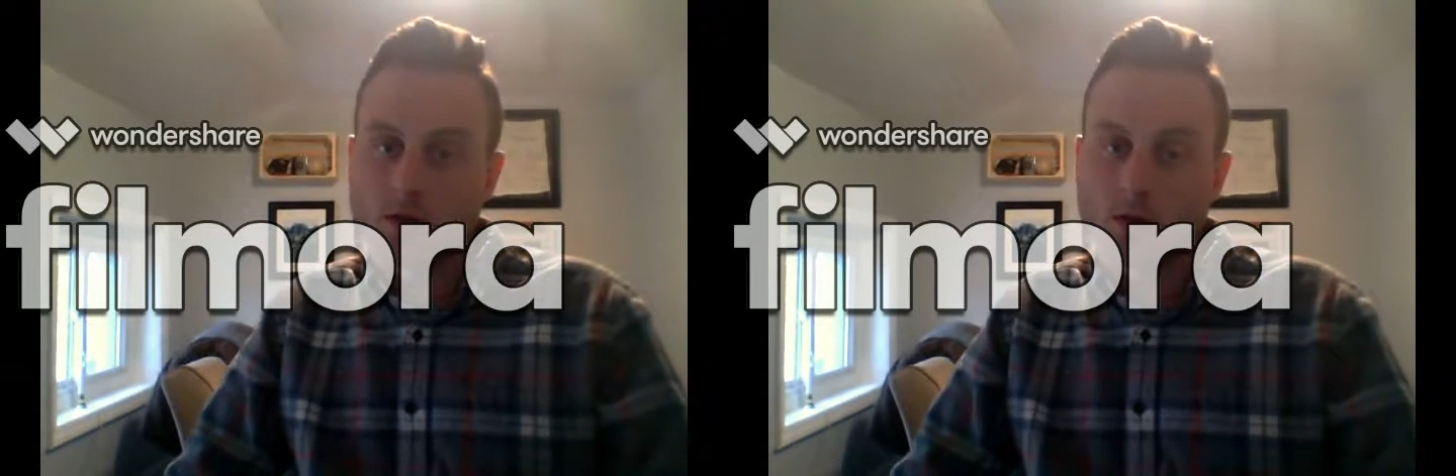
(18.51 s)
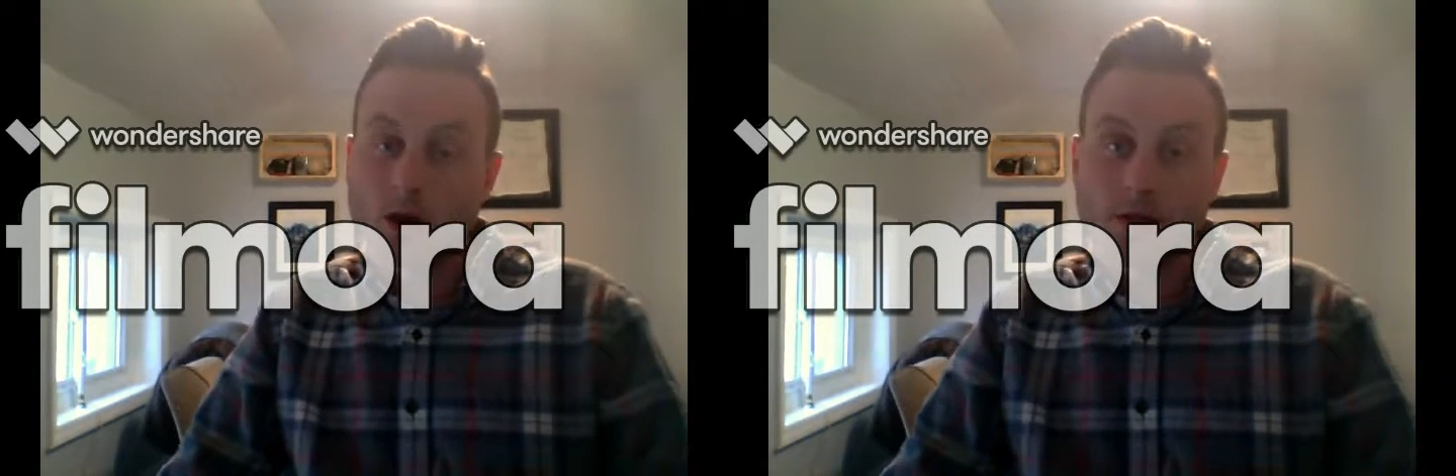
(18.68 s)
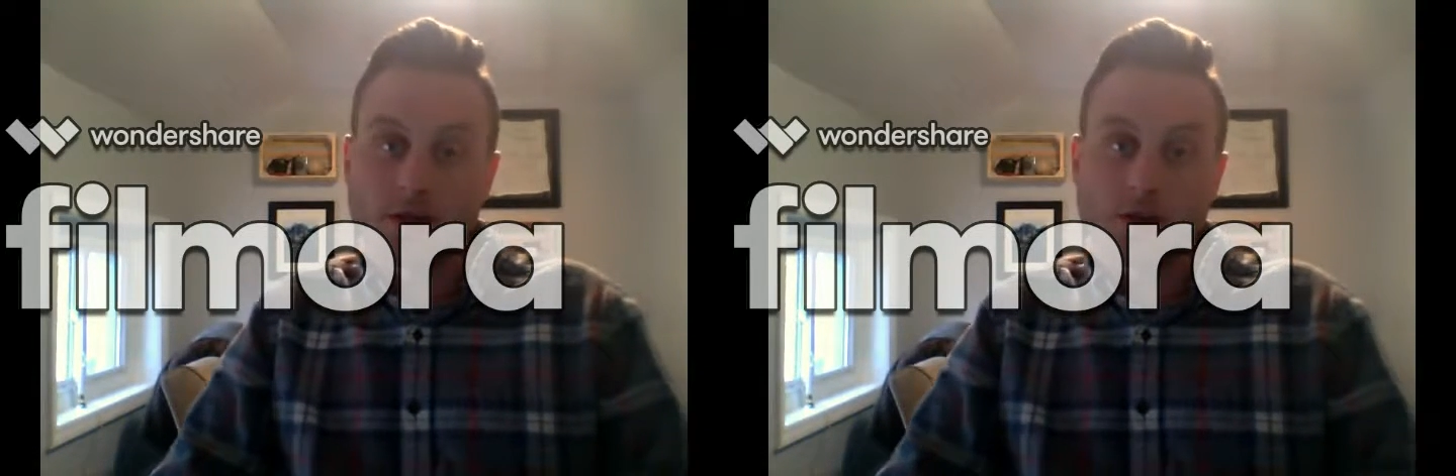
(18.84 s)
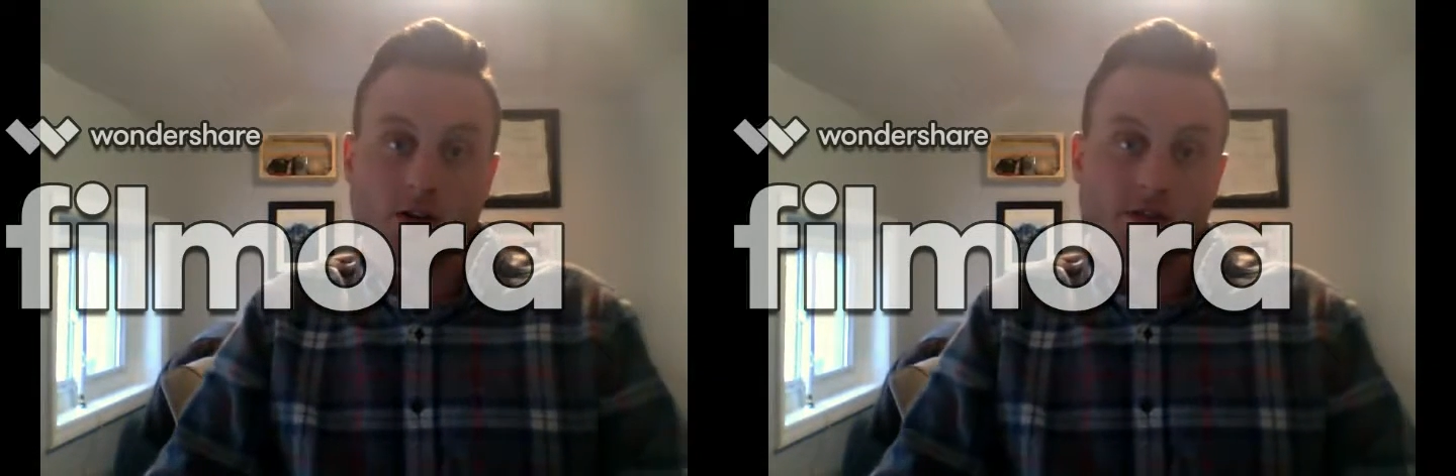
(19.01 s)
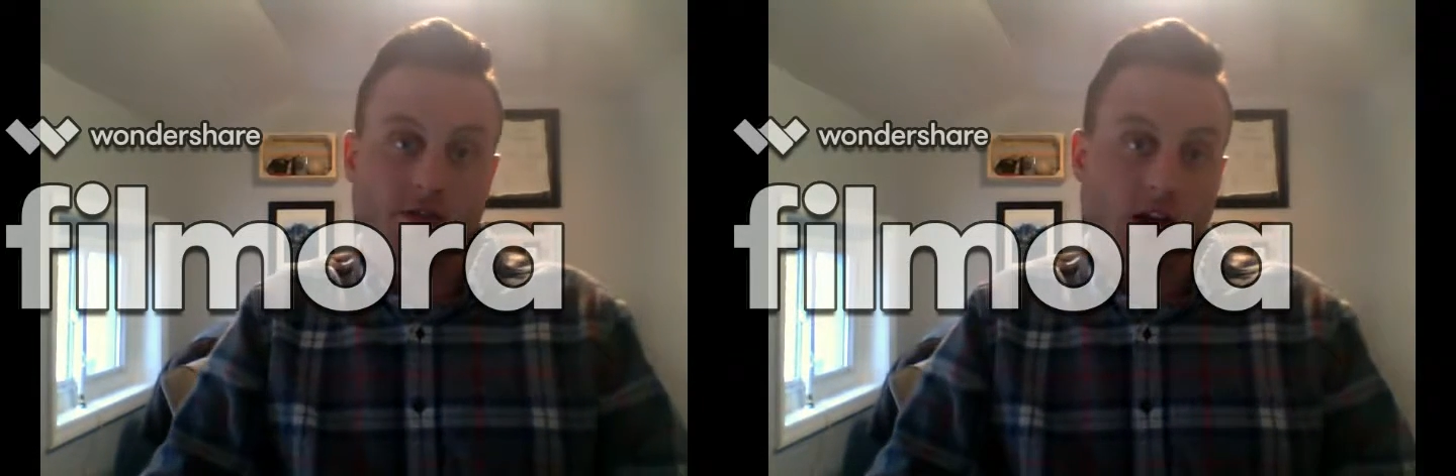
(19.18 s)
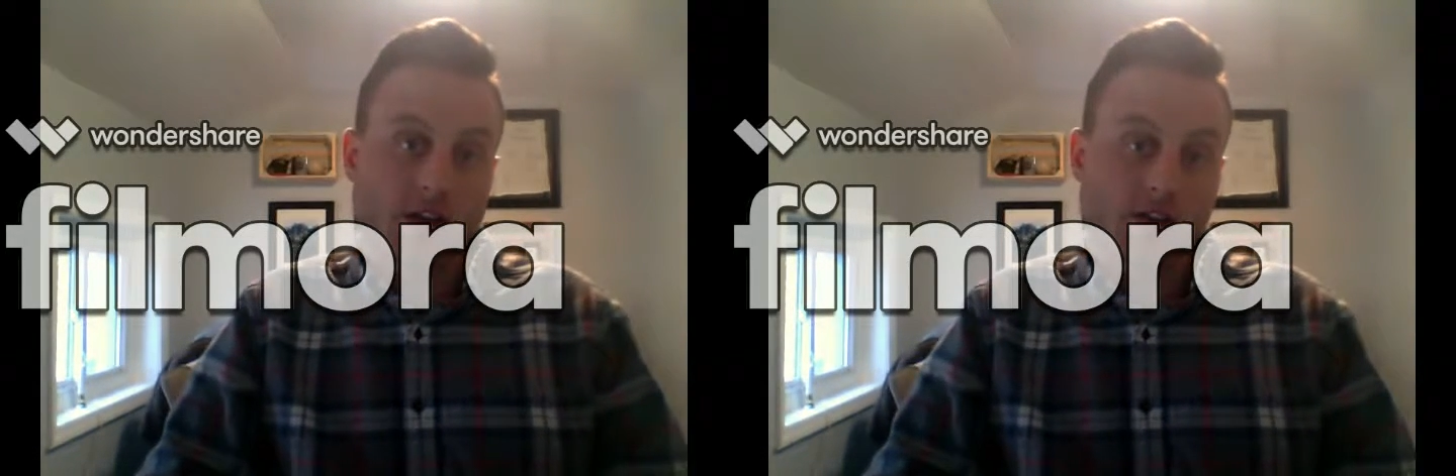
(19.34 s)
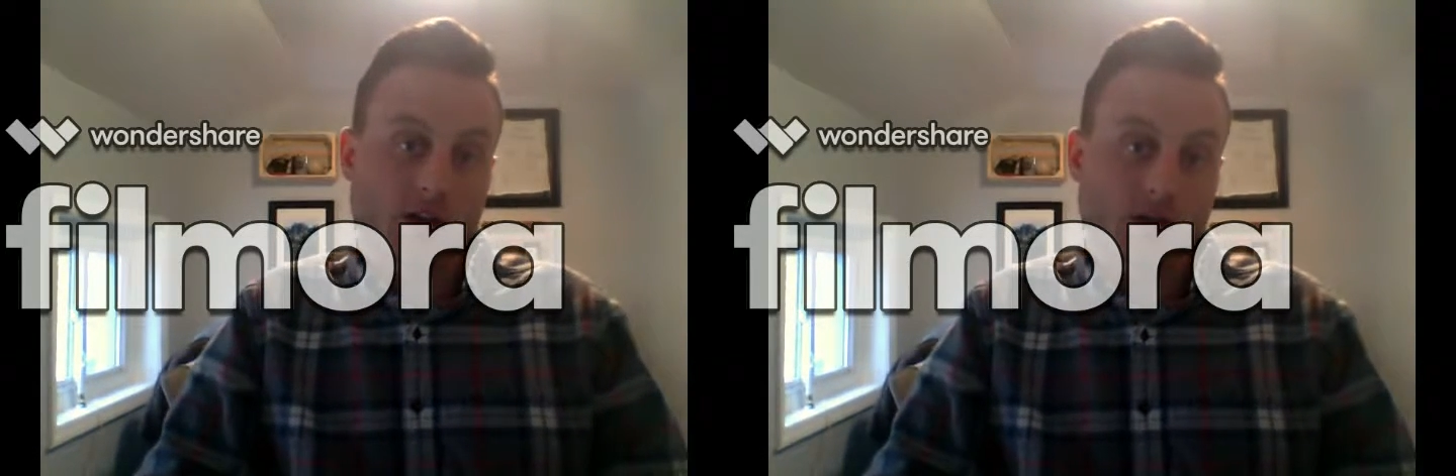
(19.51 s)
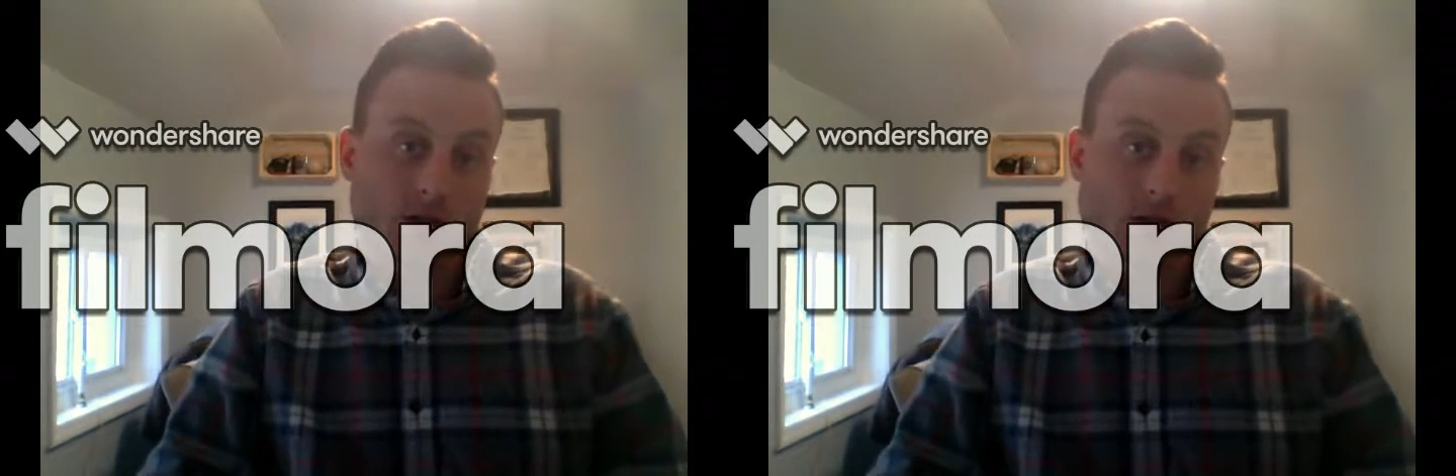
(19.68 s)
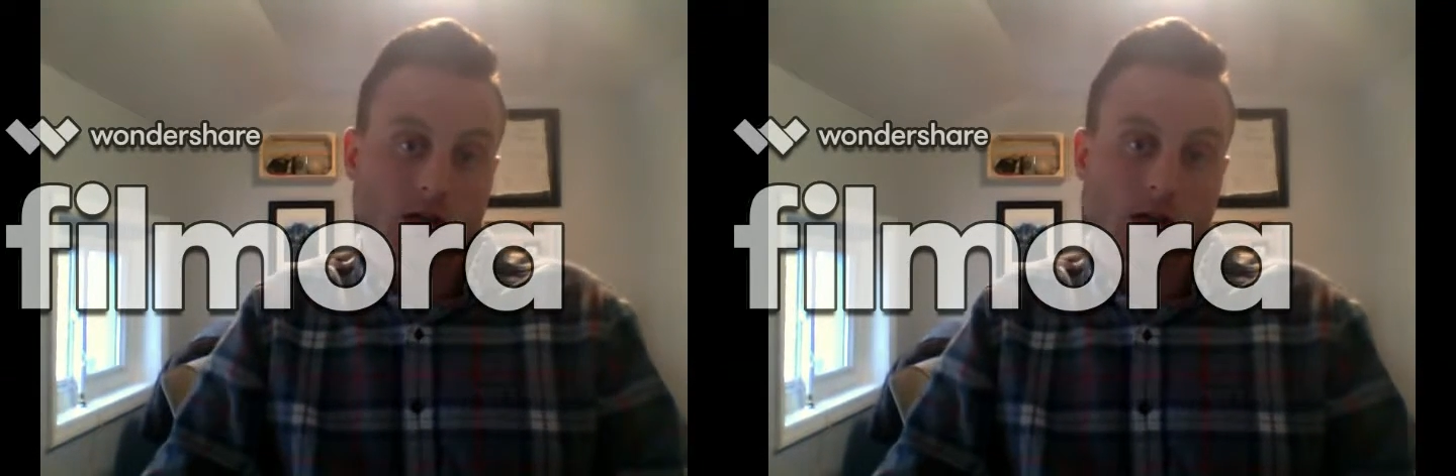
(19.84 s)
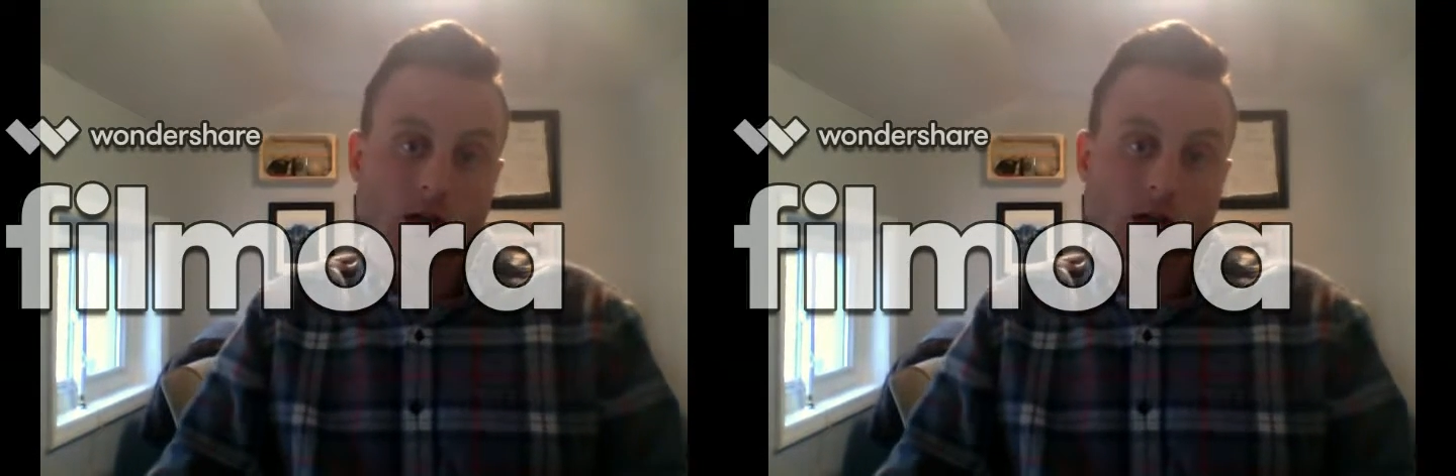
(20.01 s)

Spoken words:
about 35 years.